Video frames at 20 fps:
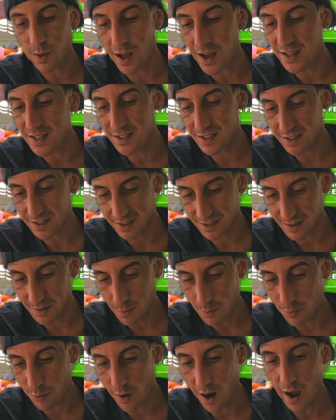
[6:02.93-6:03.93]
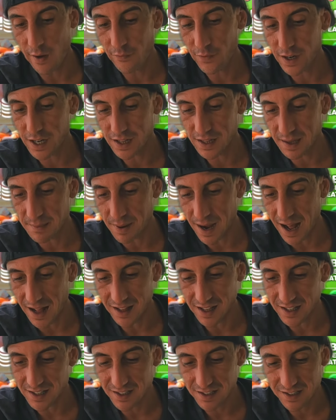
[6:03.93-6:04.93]
plus profit in the
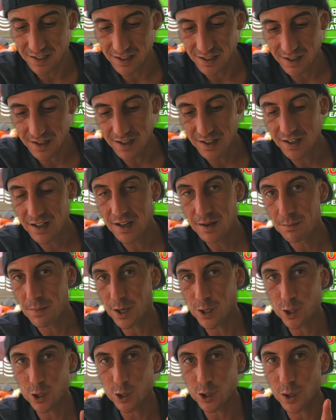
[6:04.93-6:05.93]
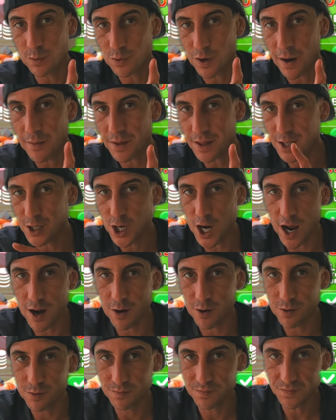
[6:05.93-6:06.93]
balance. Make sure you subscribe to the
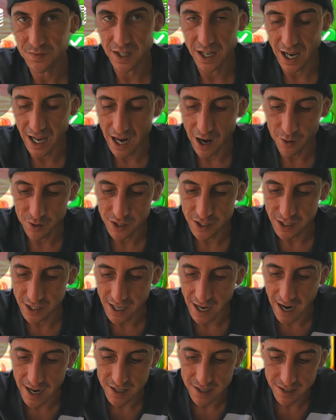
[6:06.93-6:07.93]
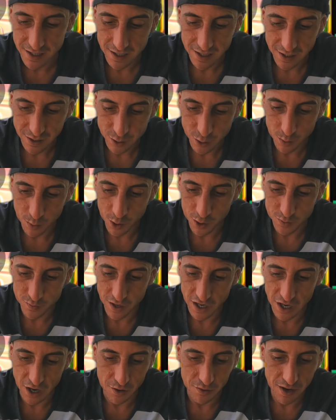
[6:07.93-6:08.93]
channel, and I'll see you guys tomorrow's
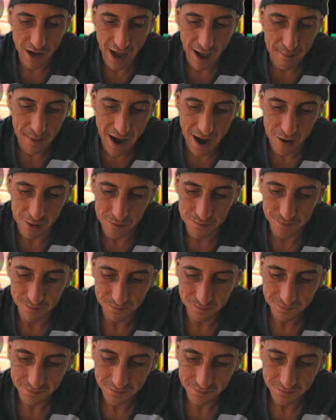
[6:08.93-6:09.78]
video. I'm out.